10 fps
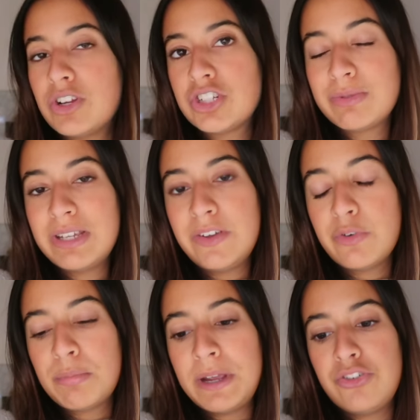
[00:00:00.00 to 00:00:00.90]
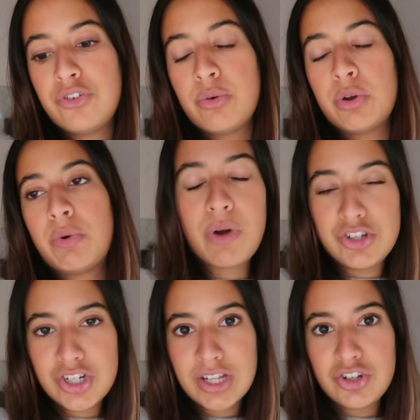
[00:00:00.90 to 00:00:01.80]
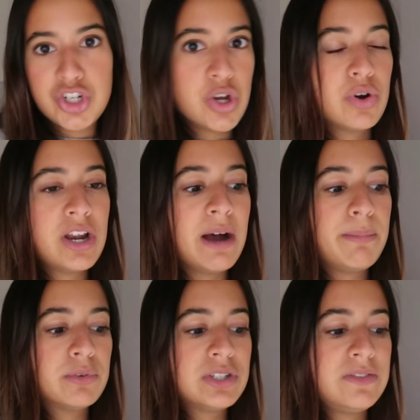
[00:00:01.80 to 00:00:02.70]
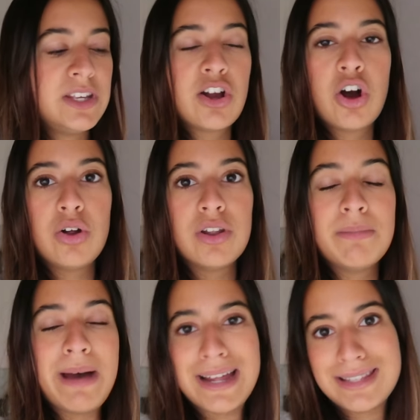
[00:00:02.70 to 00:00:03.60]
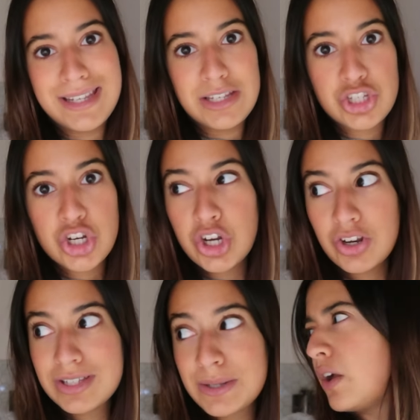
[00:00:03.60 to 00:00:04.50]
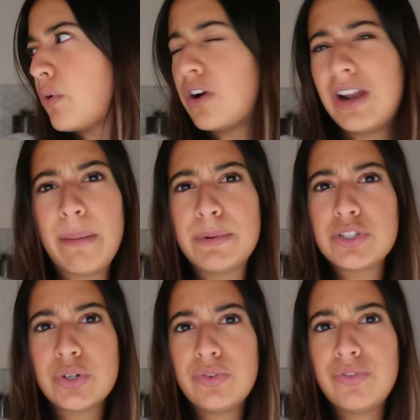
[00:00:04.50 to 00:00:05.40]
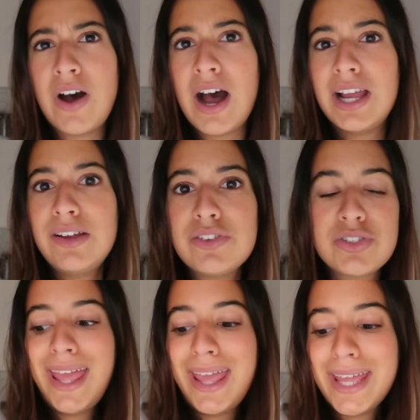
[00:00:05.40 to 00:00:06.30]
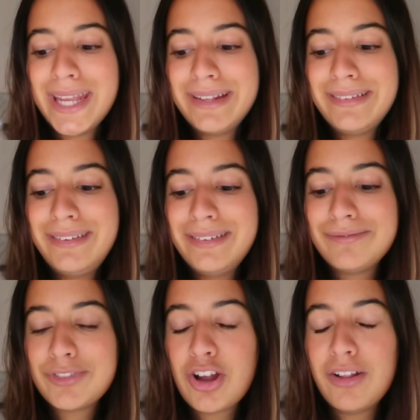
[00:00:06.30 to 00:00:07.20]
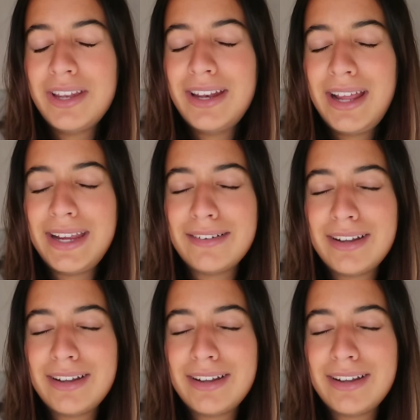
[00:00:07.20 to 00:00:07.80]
watch some TV with Pedro. We're watching this show on Apple TV called Bad Sisters. I think we're on episode five and call it a night.